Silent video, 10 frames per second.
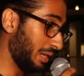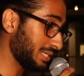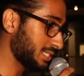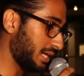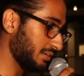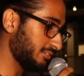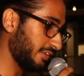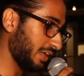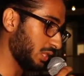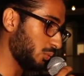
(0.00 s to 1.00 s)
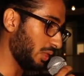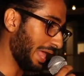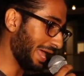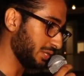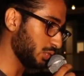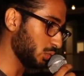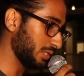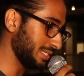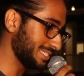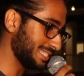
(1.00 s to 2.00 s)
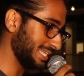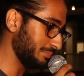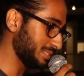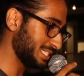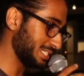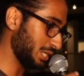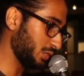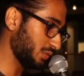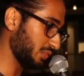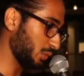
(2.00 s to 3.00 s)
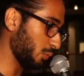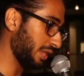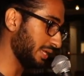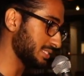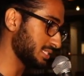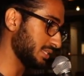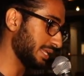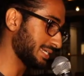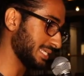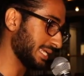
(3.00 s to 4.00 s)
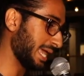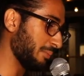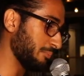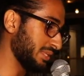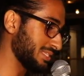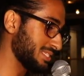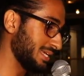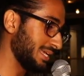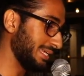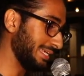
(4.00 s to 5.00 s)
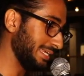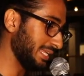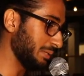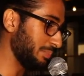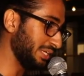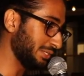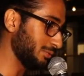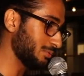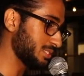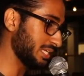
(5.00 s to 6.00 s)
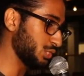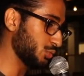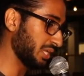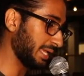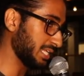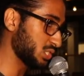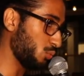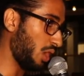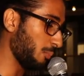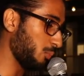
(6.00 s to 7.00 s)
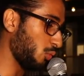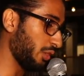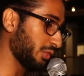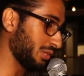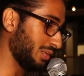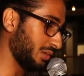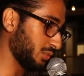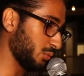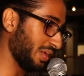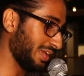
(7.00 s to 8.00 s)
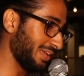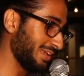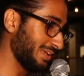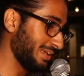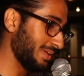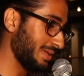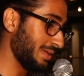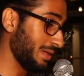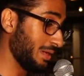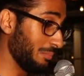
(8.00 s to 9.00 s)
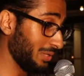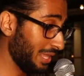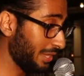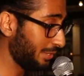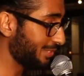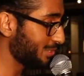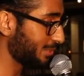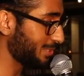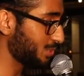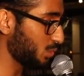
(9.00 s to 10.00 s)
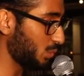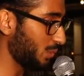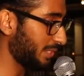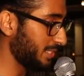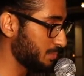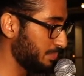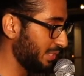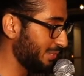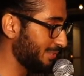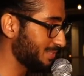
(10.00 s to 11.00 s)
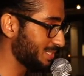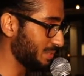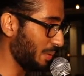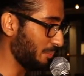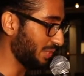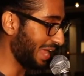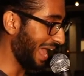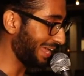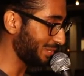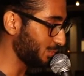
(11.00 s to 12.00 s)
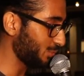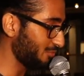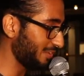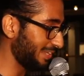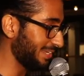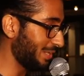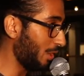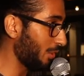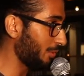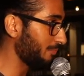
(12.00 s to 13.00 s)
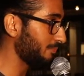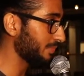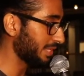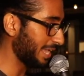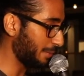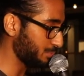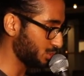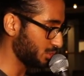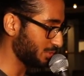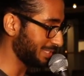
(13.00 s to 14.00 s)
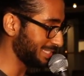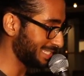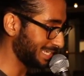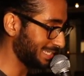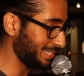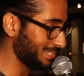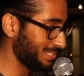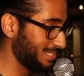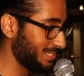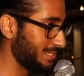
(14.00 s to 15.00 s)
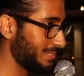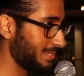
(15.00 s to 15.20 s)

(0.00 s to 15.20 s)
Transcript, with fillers: Bataan fell while Ando and his team snuck their way into the next encampment, eating beetles and drinking swamp water along the way. Malaria took its toll on his peers, but Ando evaded harm, capture, and sickness.